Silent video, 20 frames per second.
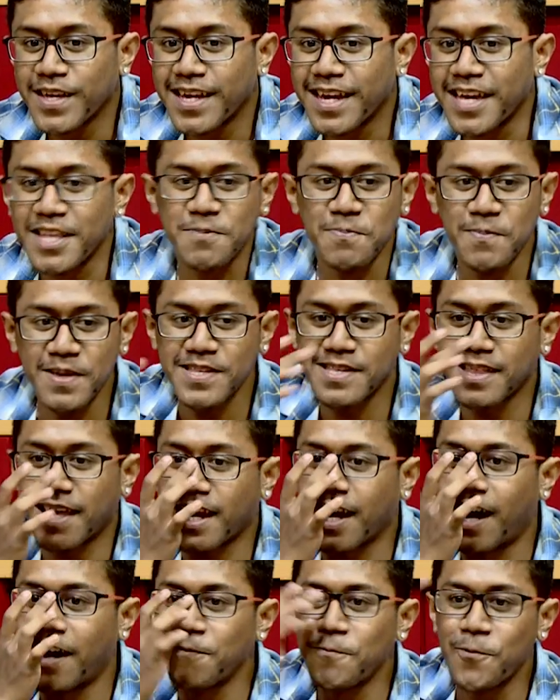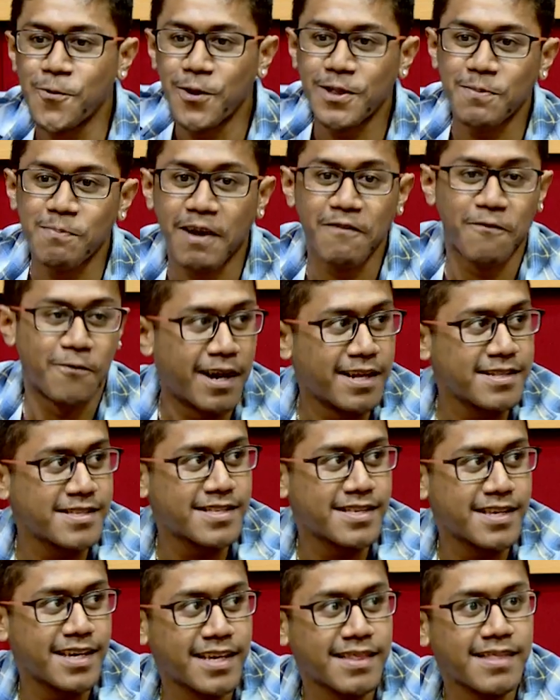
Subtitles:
it means like I'm with my friends,